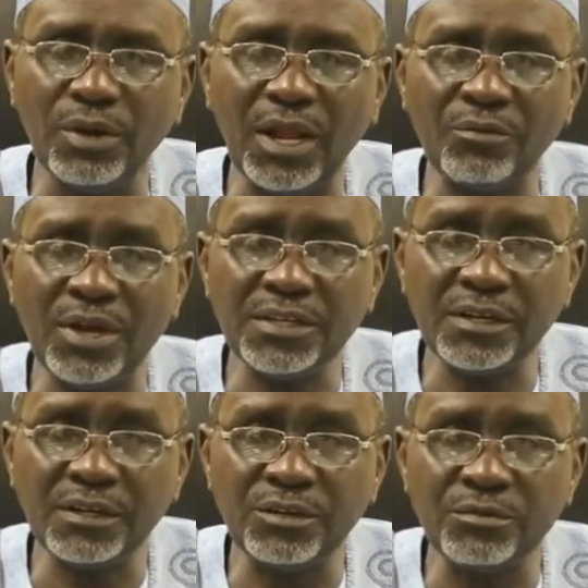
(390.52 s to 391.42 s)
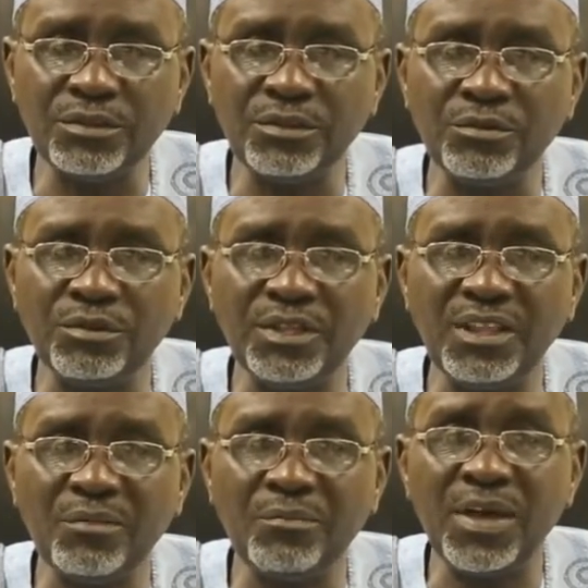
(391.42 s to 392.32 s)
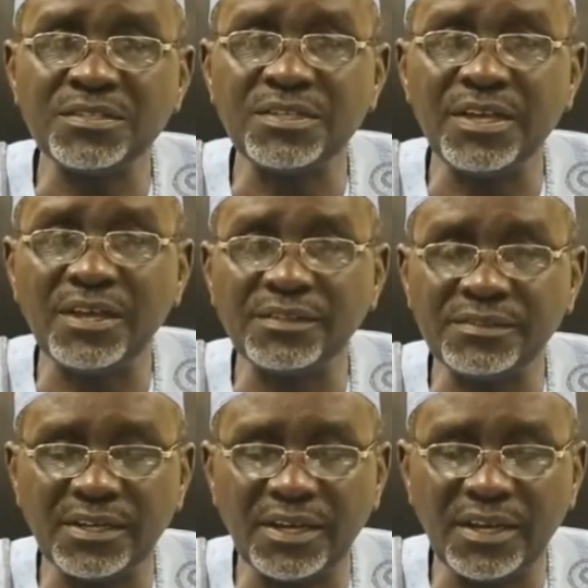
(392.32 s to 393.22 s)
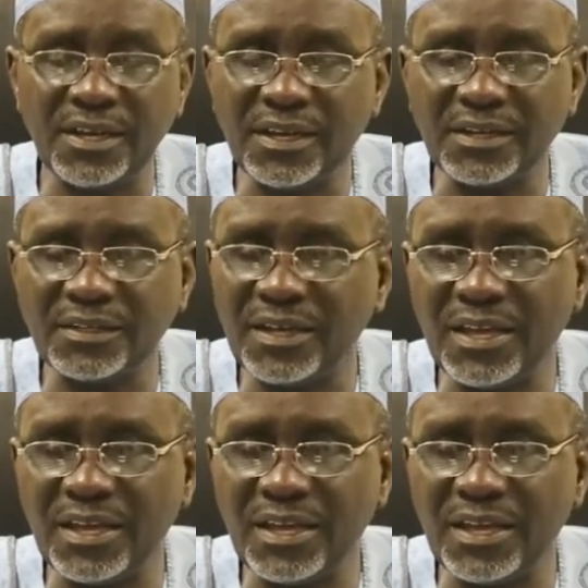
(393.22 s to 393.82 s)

Well, I quite agree with you. In the past years, uh,